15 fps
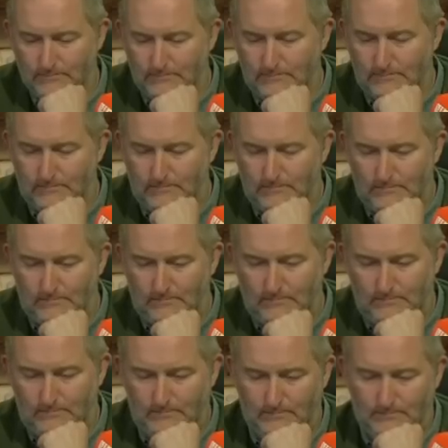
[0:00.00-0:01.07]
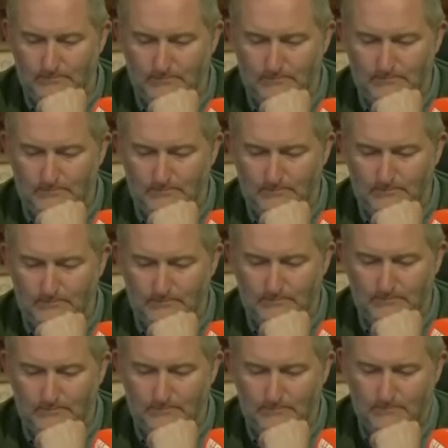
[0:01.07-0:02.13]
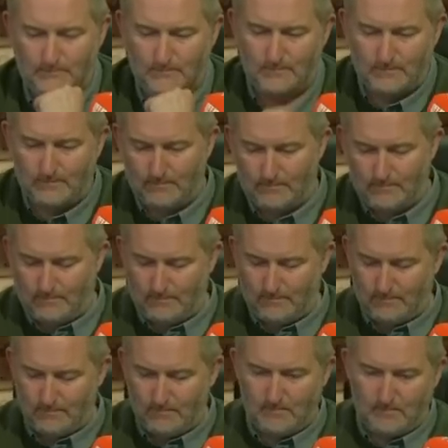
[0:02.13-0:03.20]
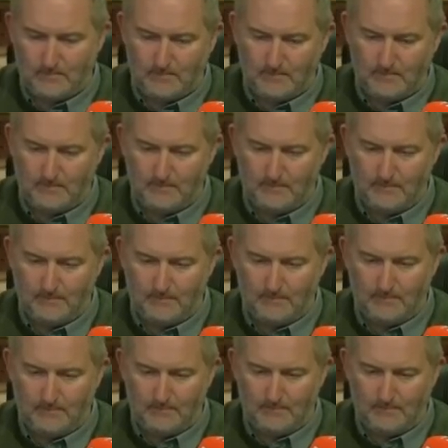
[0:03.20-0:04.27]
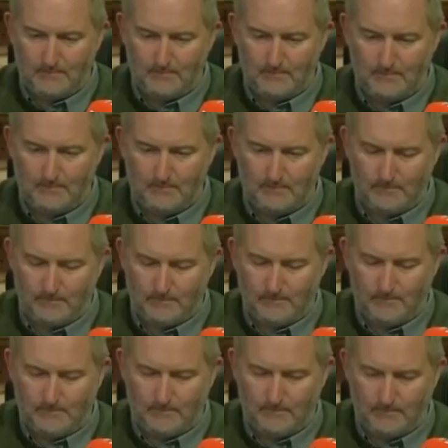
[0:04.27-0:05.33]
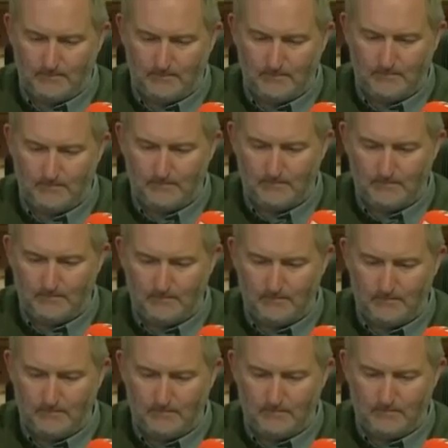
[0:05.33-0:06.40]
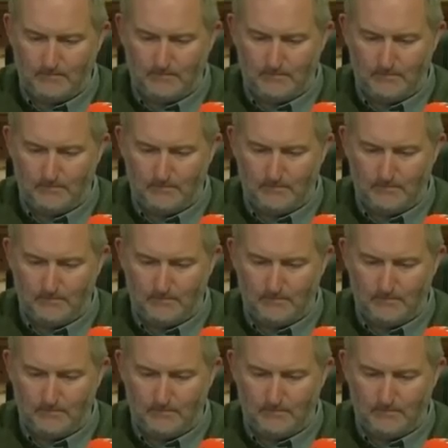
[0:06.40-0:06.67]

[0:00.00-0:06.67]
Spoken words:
The person shown says nothing.